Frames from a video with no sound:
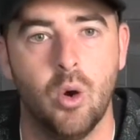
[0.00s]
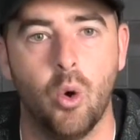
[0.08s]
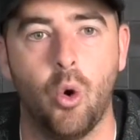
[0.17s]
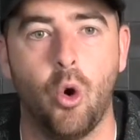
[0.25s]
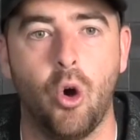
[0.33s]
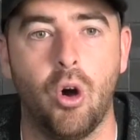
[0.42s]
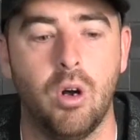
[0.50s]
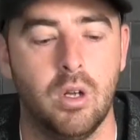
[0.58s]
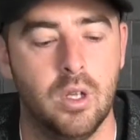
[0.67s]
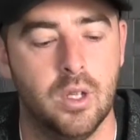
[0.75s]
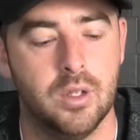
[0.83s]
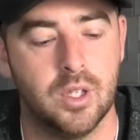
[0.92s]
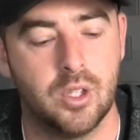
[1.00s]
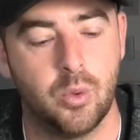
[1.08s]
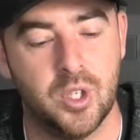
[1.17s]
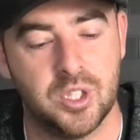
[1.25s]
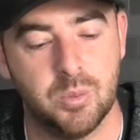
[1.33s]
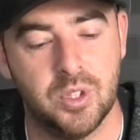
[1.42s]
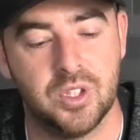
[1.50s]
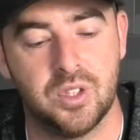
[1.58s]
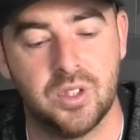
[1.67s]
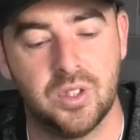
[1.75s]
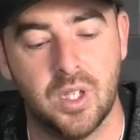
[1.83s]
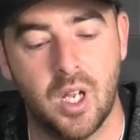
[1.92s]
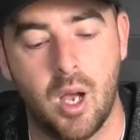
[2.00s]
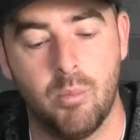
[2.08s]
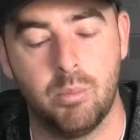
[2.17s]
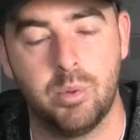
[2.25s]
or the Christmas um,